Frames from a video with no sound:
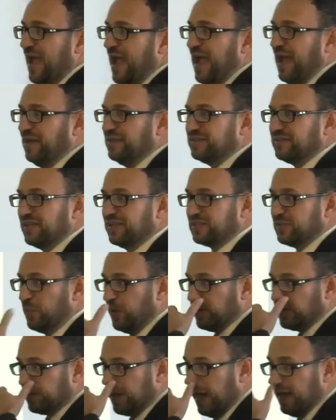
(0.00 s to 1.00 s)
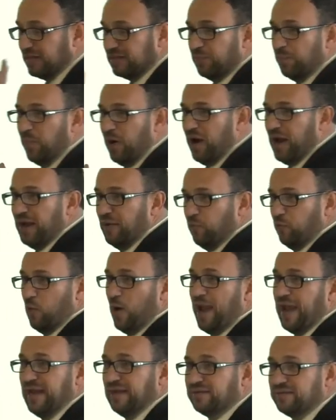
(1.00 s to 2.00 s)
6% by
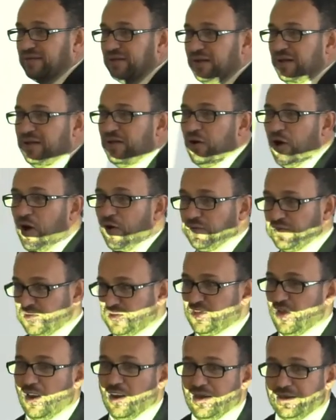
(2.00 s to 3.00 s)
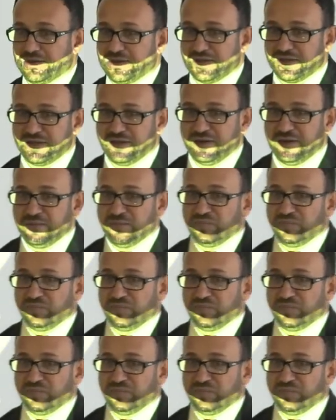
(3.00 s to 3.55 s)
weight of solids.